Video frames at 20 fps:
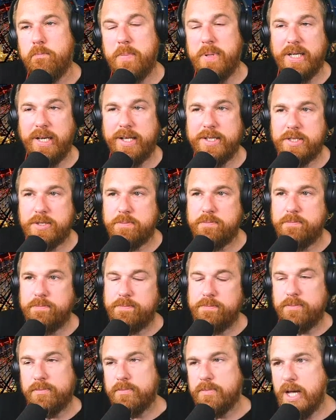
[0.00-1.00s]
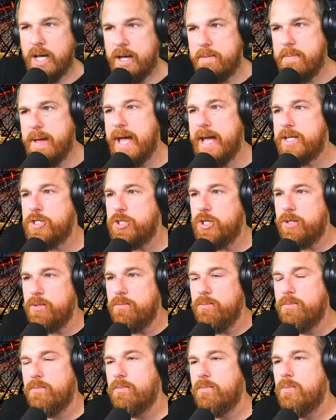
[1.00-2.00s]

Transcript: but let's Imagine